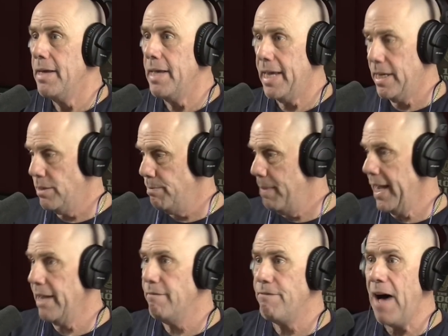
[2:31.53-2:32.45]
He's
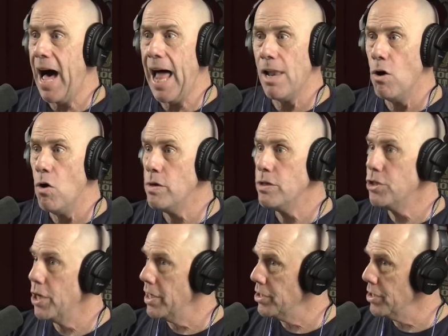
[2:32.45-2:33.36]
being followed
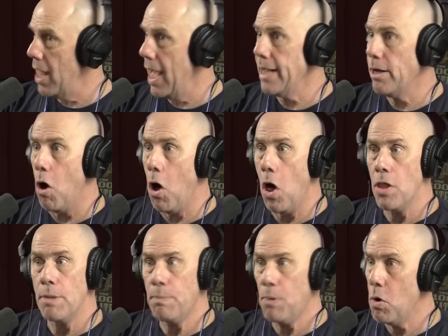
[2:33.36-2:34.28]
just like
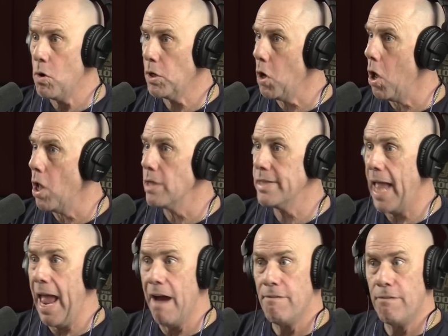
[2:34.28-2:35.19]
all the protocols,
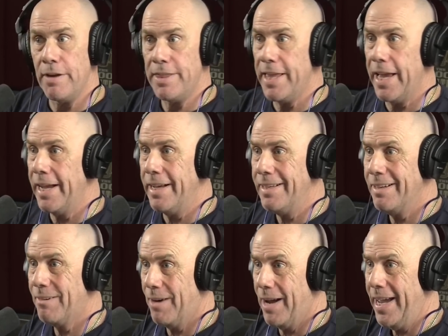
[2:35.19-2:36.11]
everything,
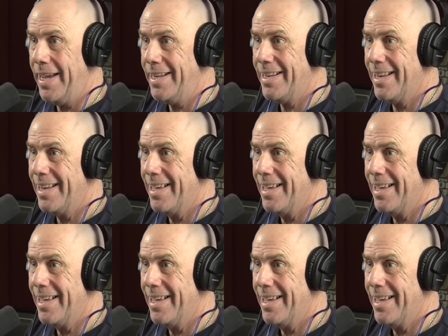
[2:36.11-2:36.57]
right?